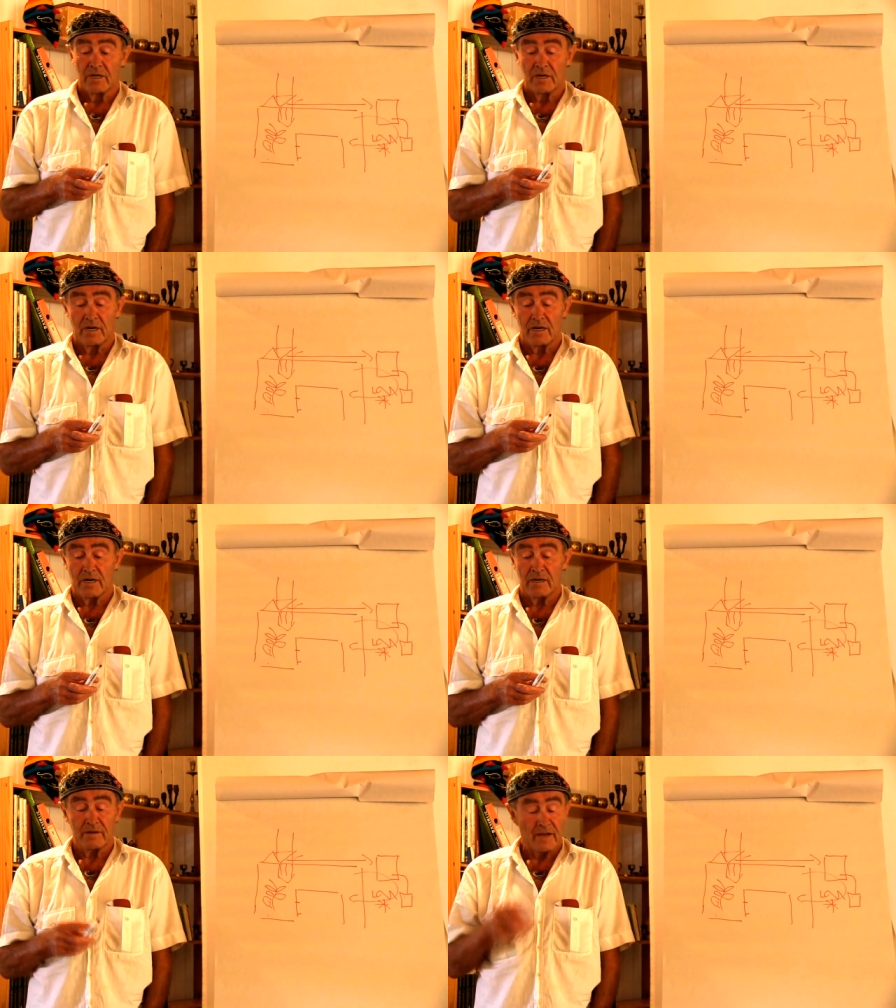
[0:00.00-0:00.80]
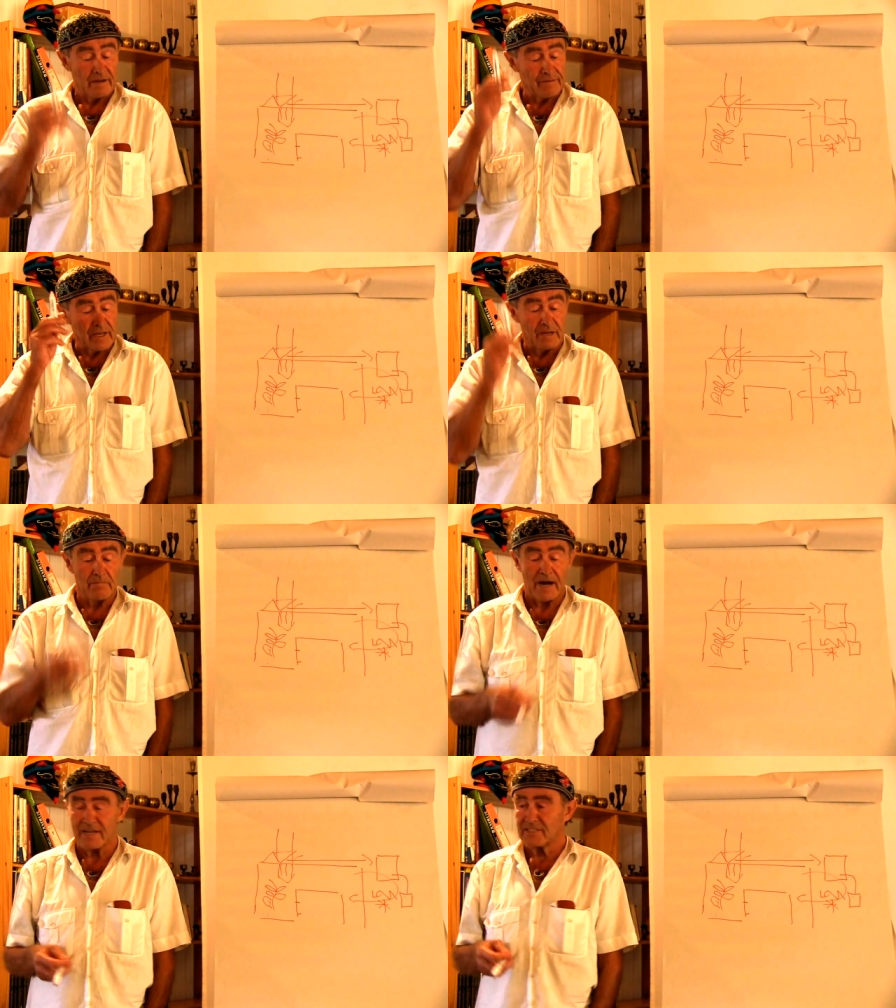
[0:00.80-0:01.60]
having in
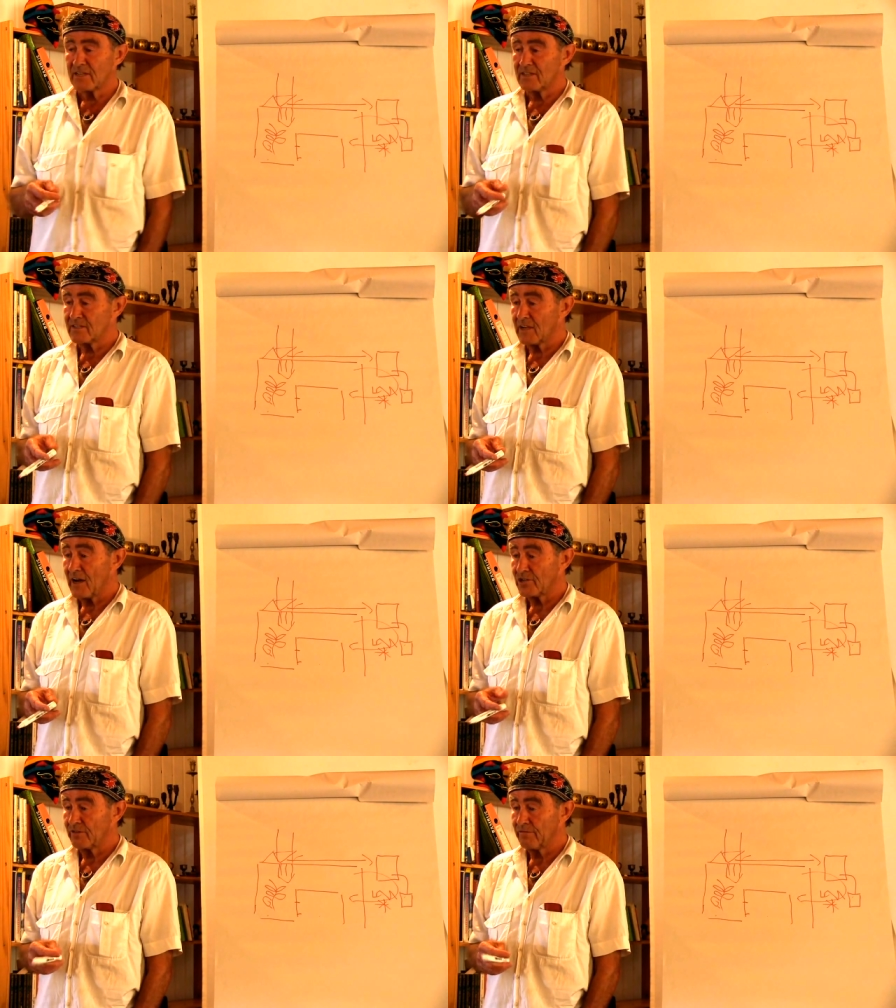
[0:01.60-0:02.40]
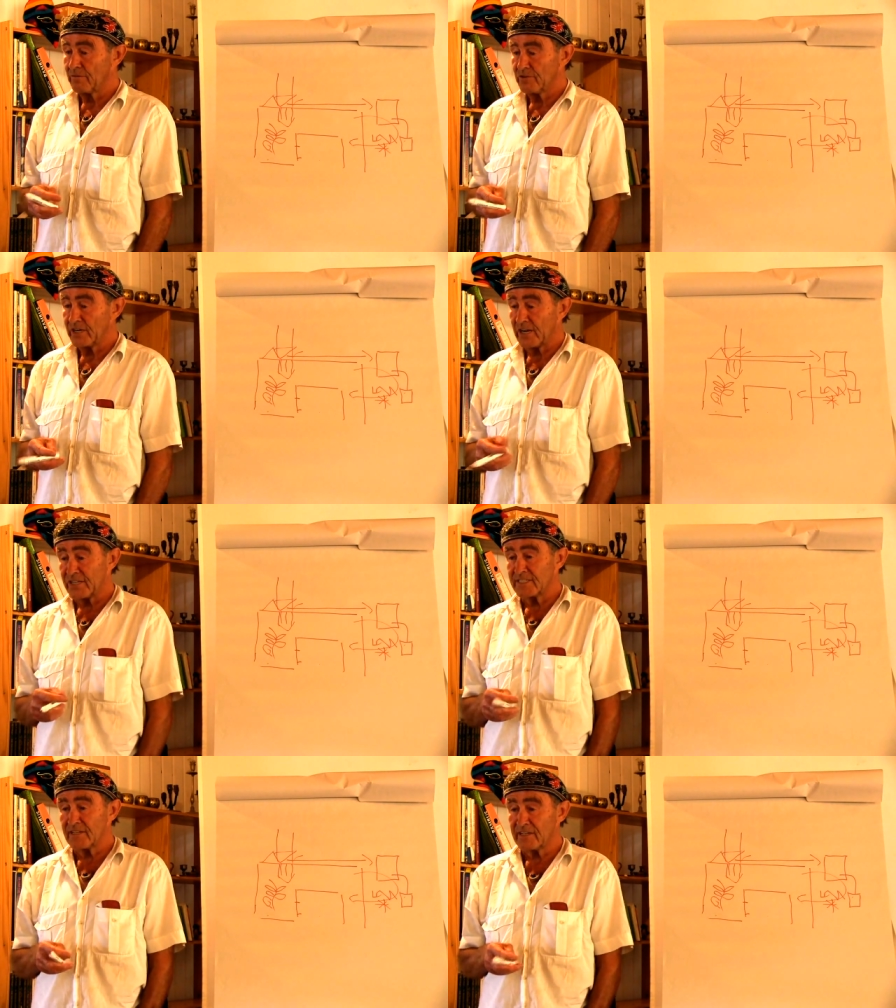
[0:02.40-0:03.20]
mind the discussion from
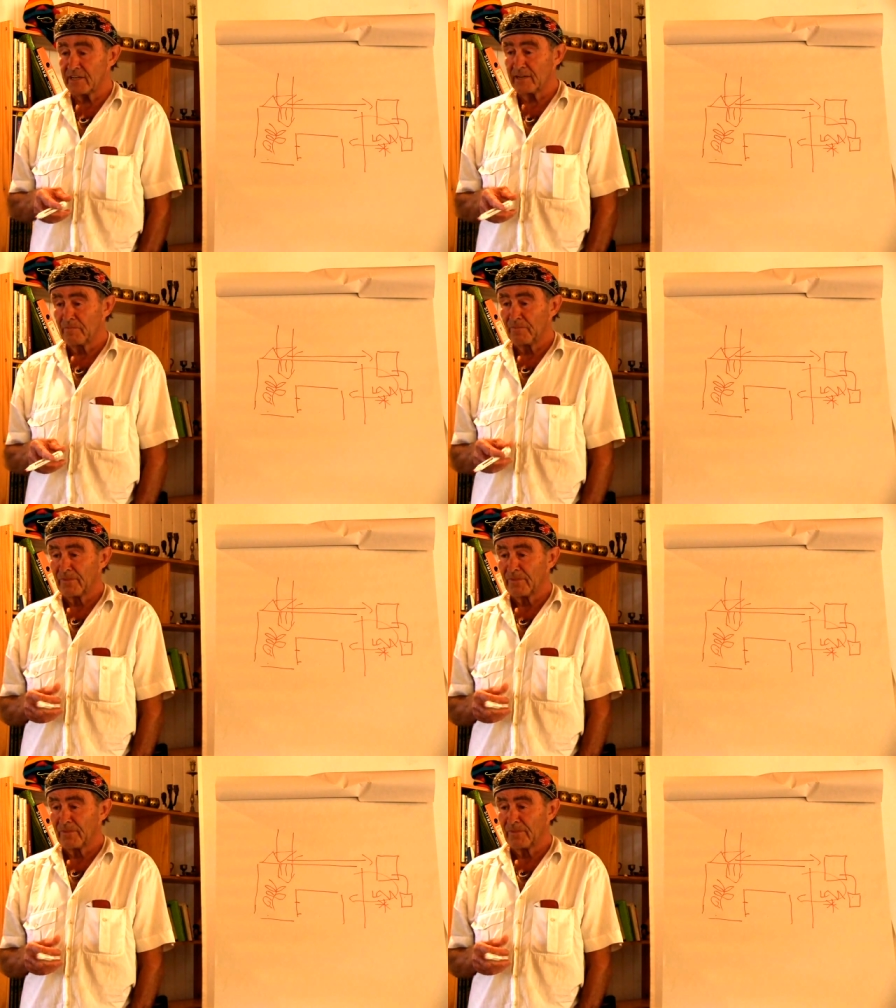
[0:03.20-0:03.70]
yesterday,